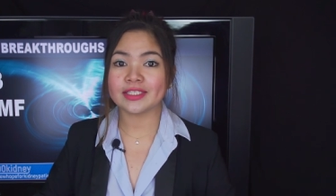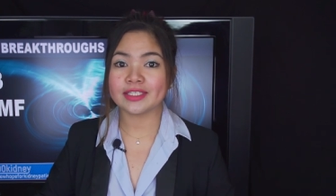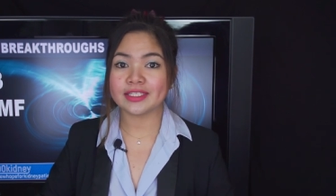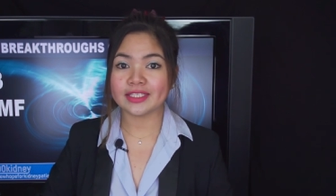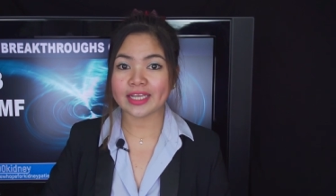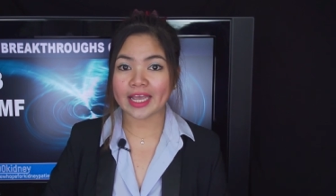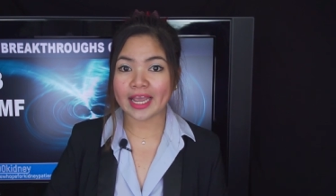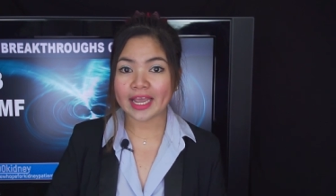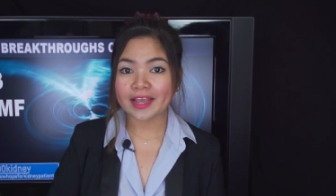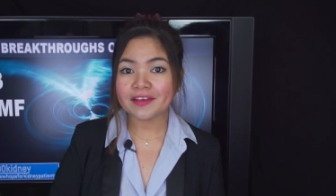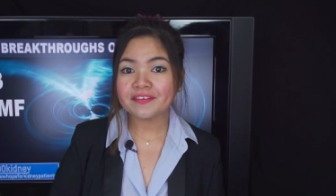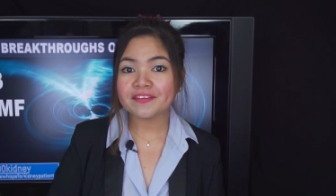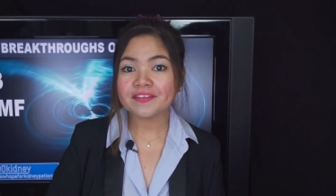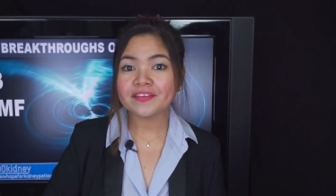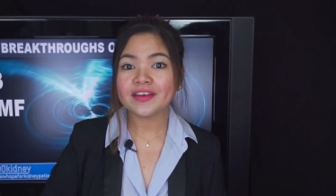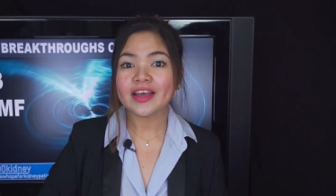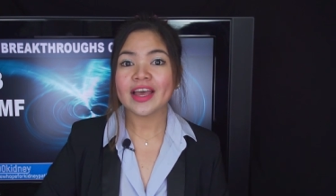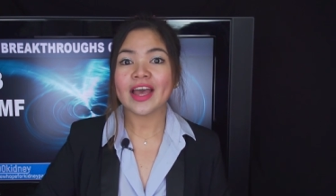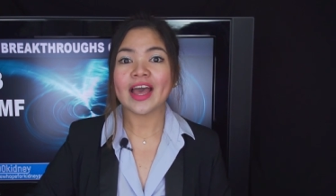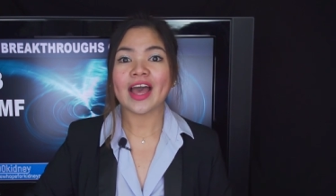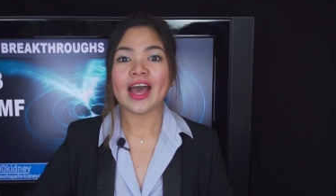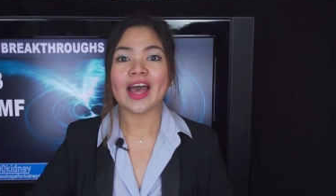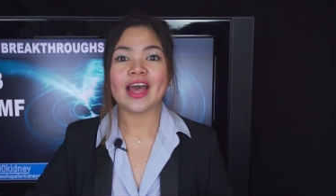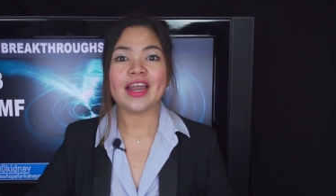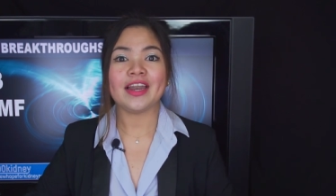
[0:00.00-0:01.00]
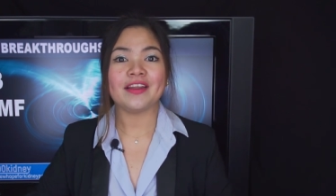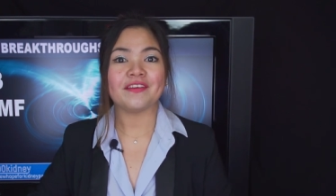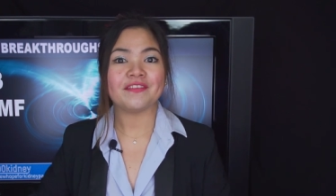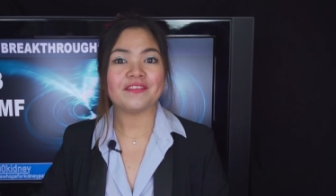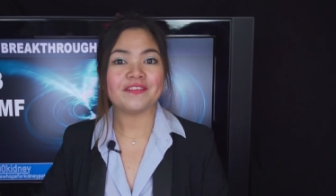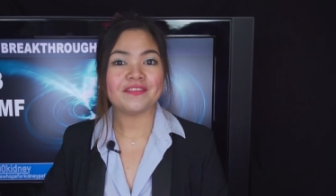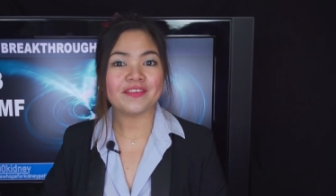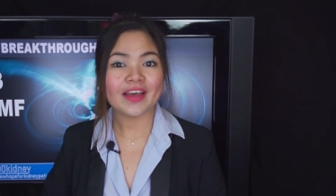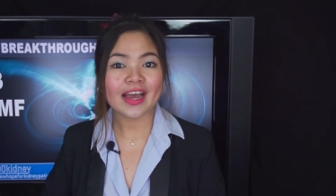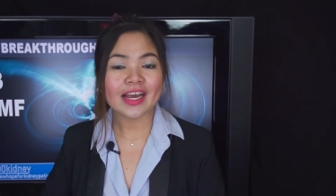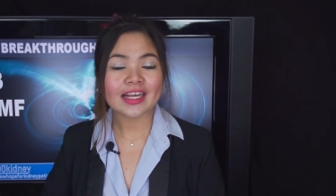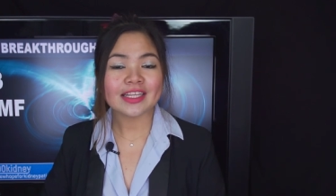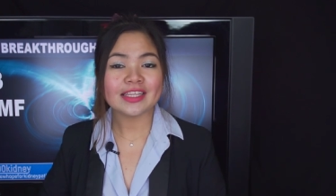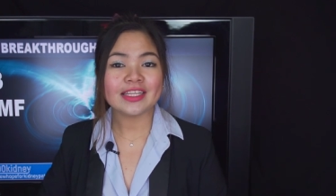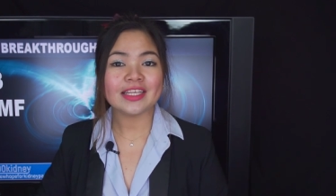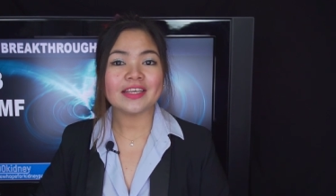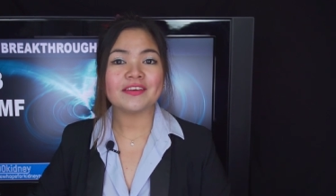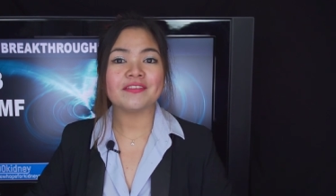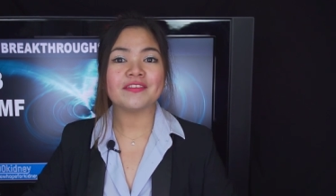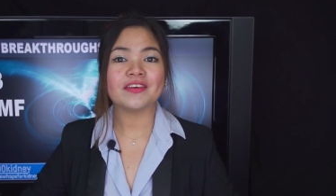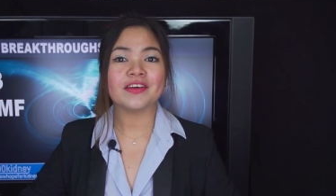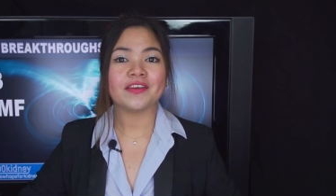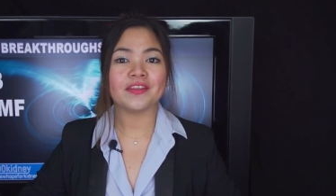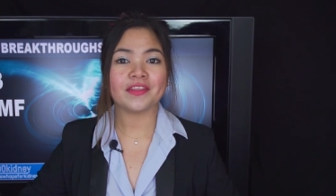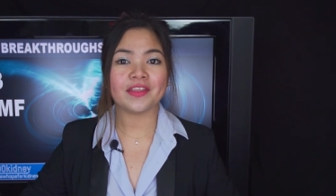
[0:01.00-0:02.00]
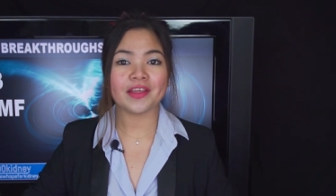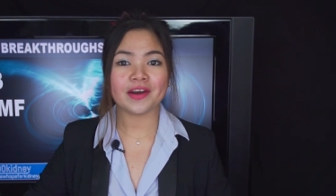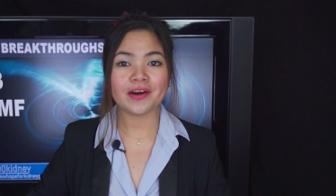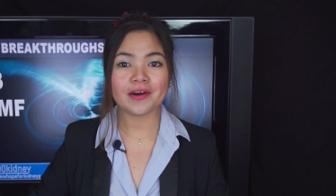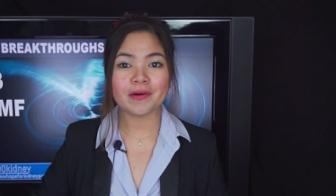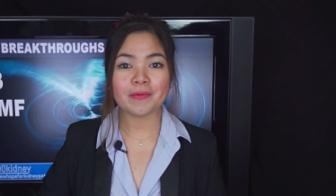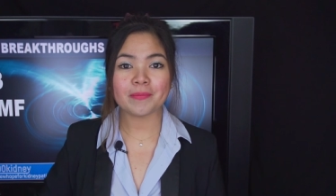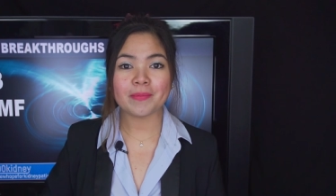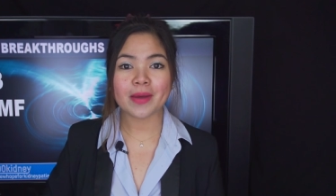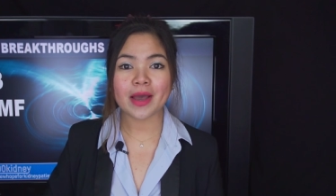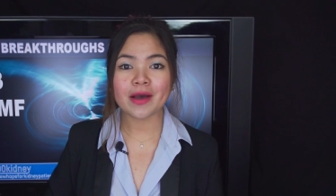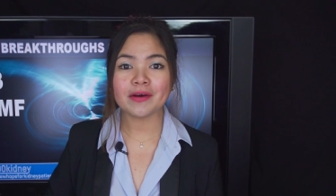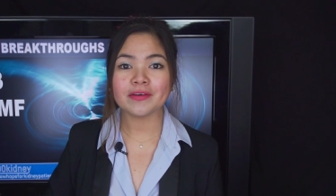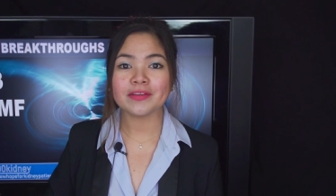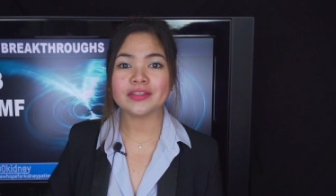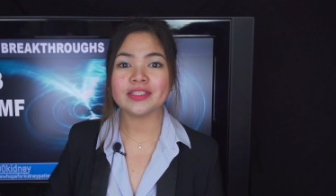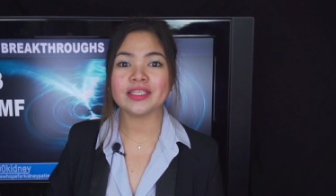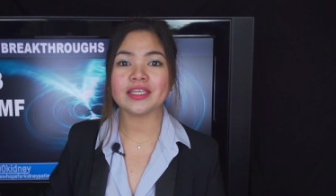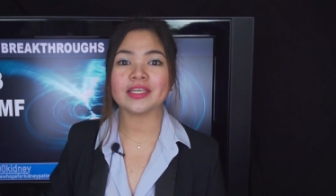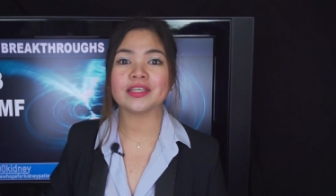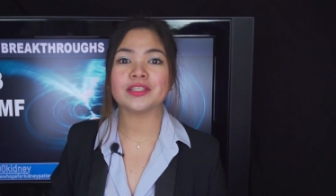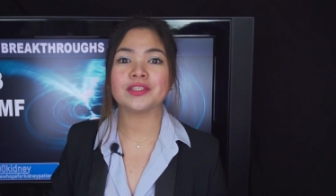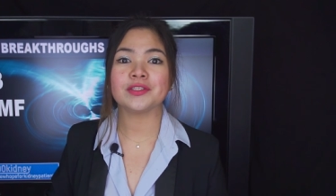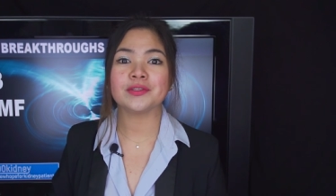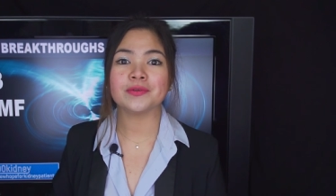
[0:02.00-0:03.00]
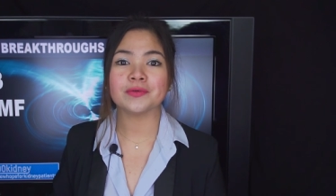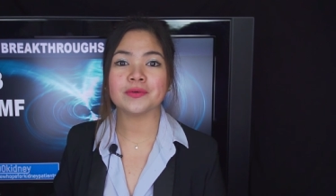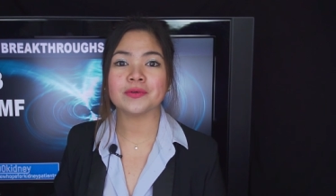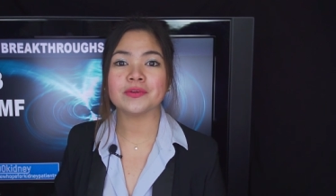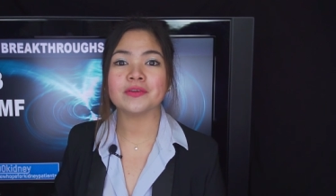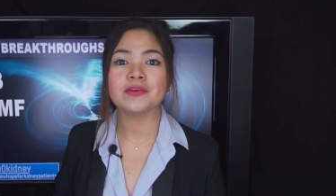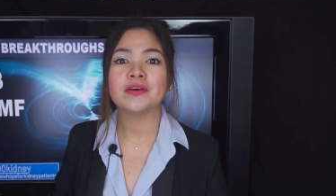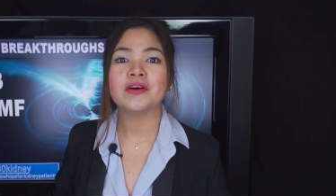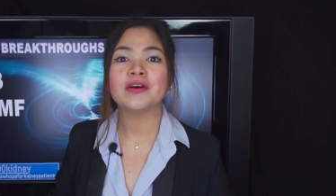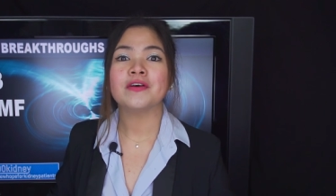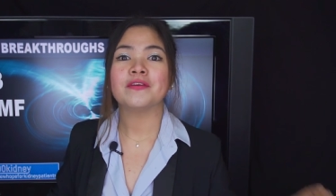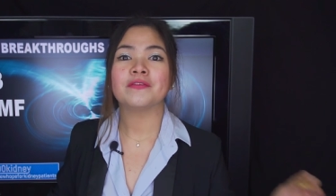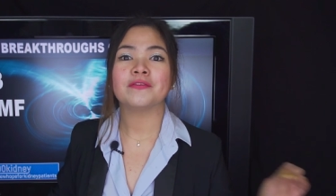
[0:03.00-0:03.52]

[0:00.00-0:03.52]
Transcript: safe and effective therapeutic tool